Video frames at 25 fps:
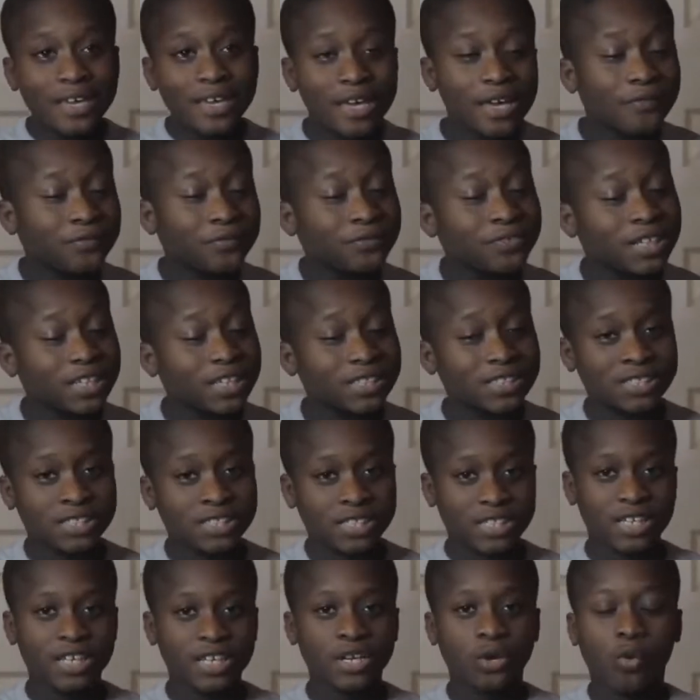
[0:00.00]
if this
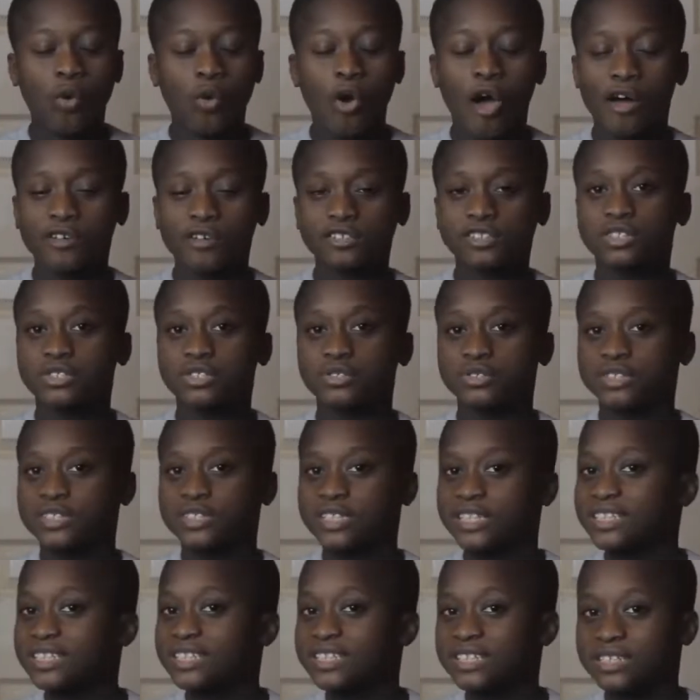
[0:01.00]
is equals to
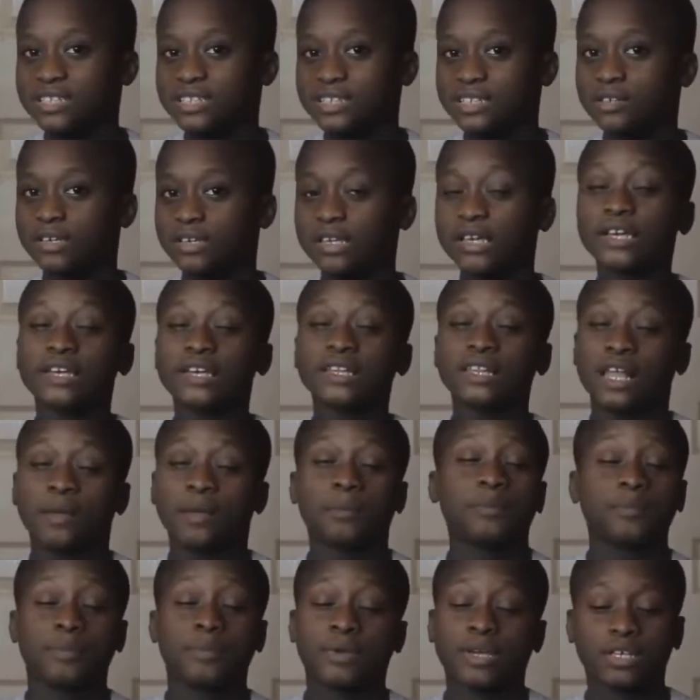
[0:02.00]
this, okay,
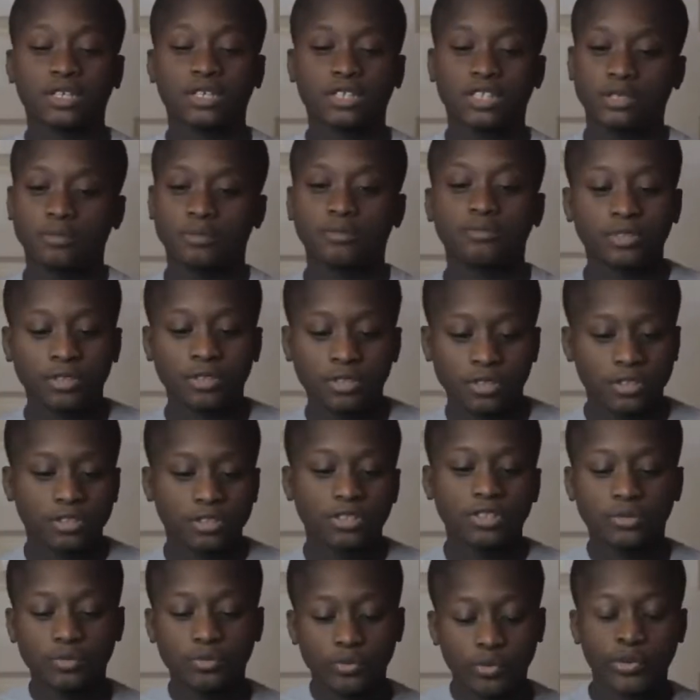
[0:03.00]
let me make it simpler
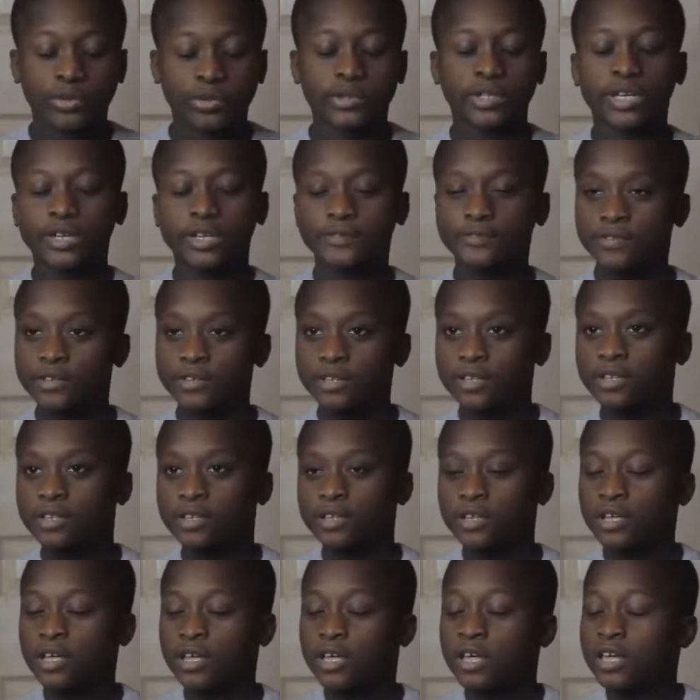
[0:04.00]
in real life.
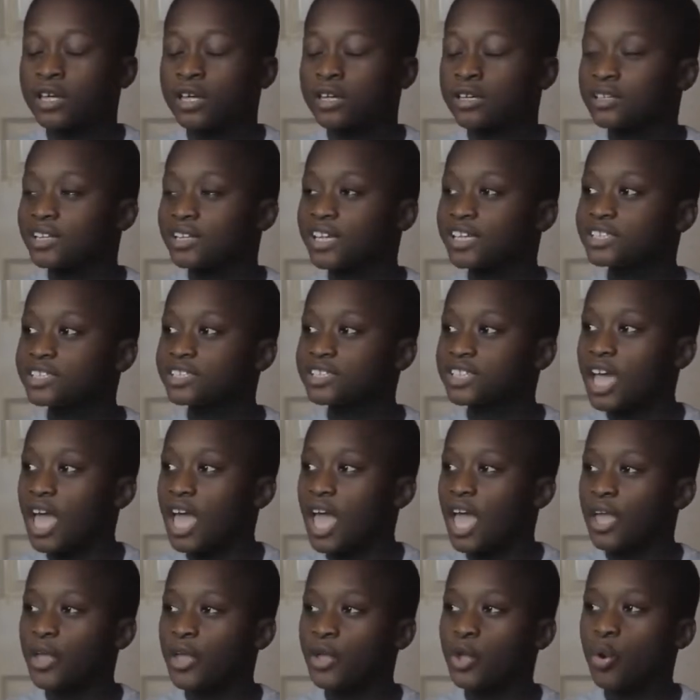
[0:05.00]
Let's
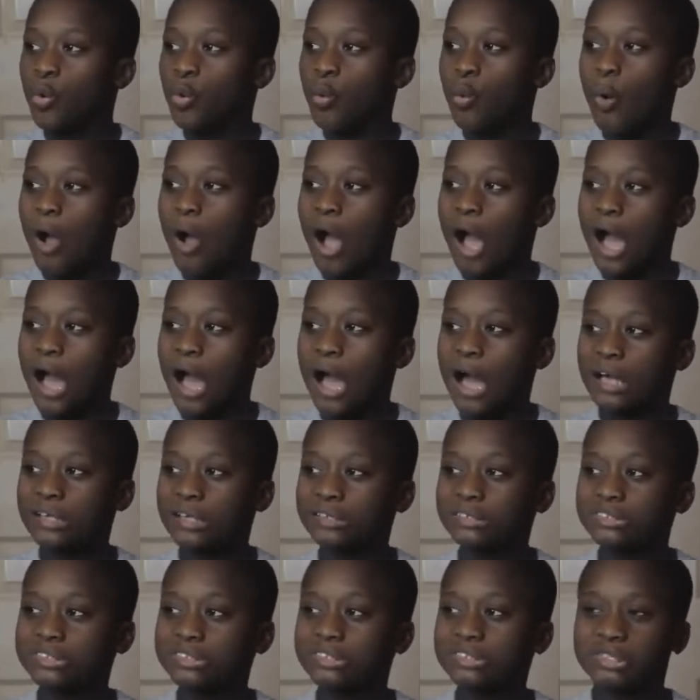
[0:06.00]
say you
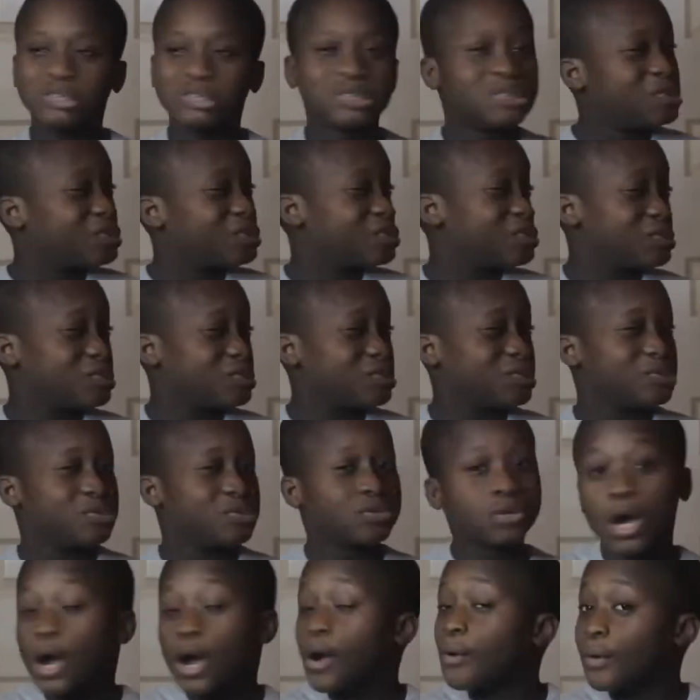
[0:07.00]
want
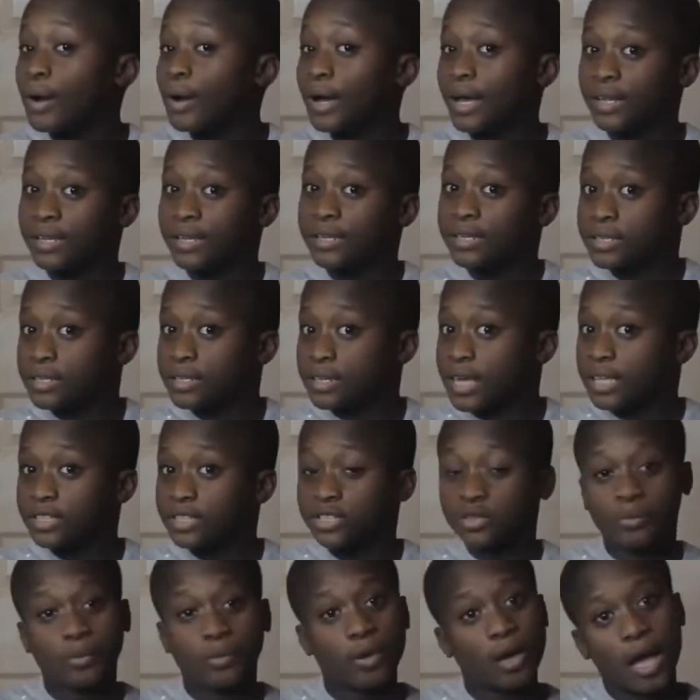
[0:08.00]
to go and
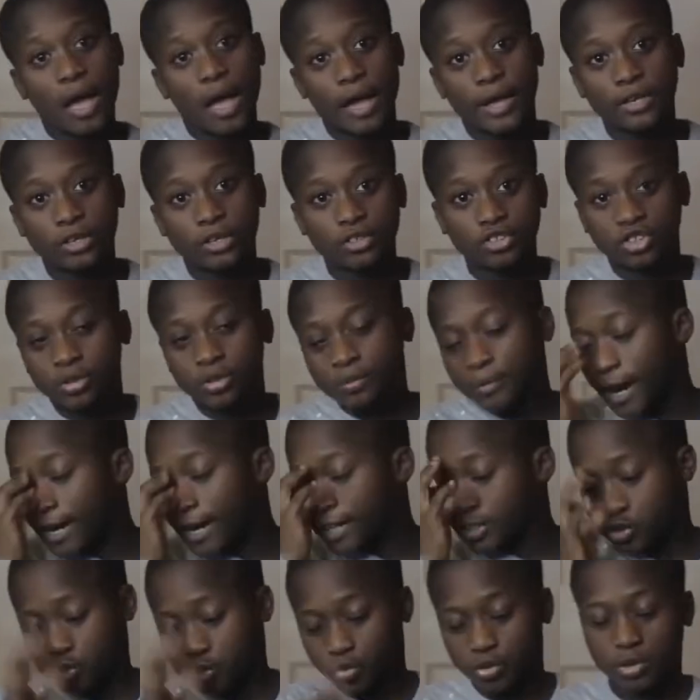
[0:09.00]
get some
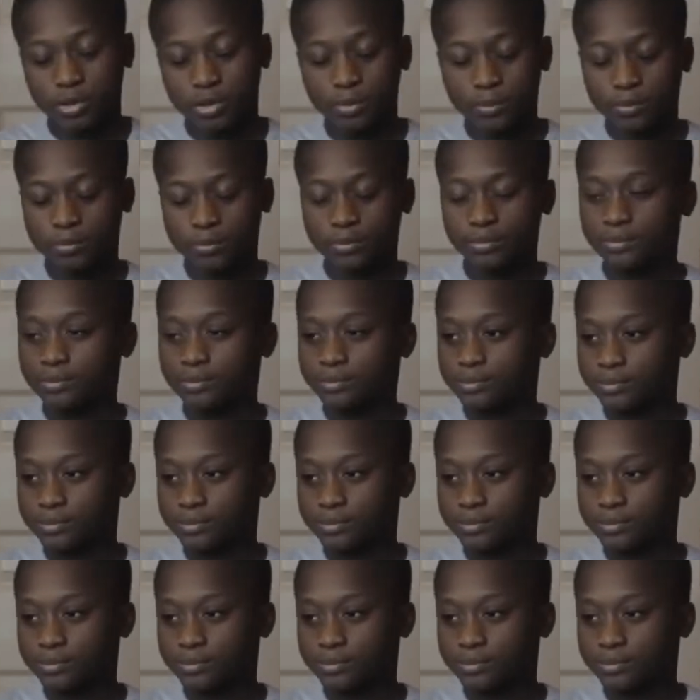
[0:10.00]
ice cream,